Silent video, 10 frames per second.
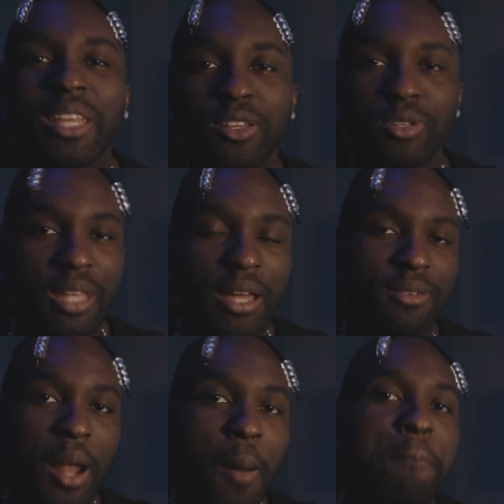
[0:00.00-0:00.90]
think they're that
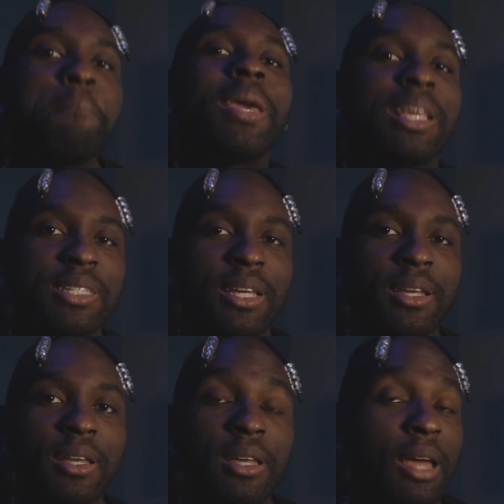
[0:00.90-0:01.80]
amazing.
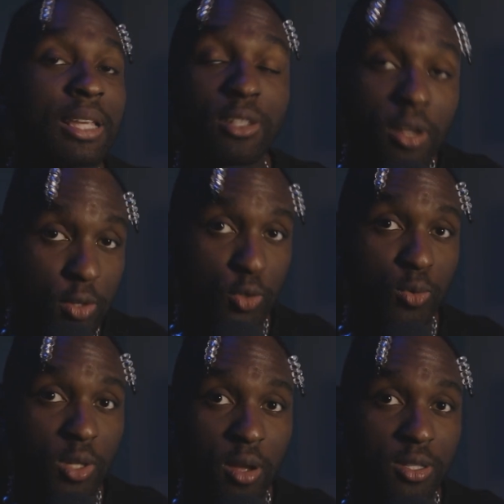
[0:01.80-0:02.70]
I still love the
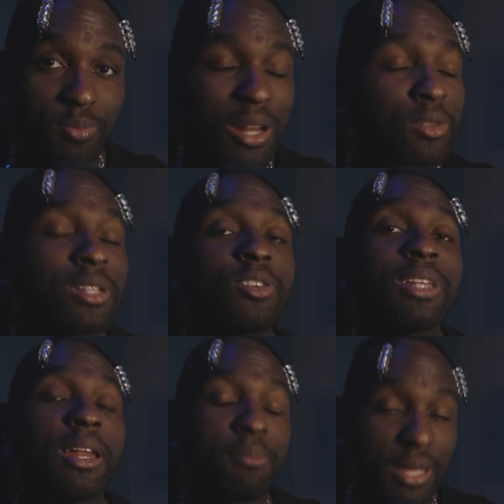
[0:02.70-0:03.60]
two songs, but I don't think they're
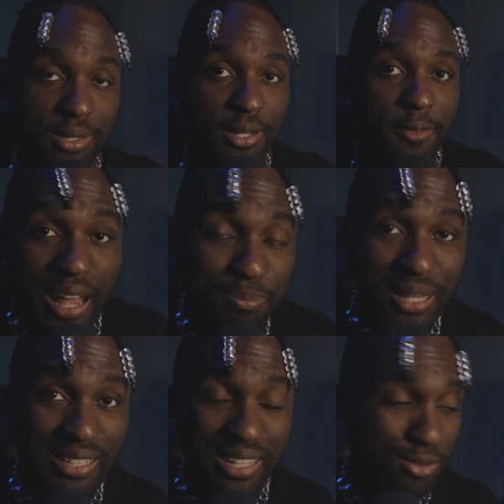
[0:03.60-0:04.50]
that amazing. That
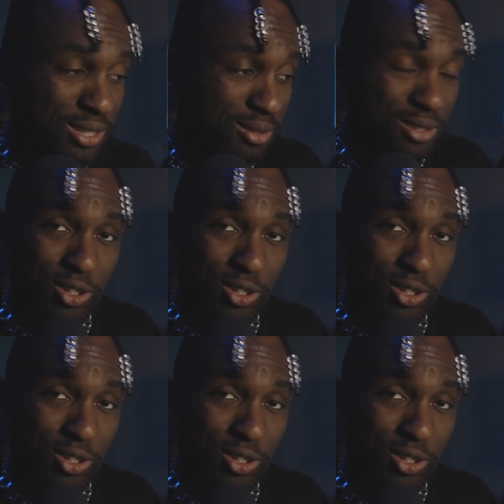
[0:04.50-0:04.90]
being said, there's still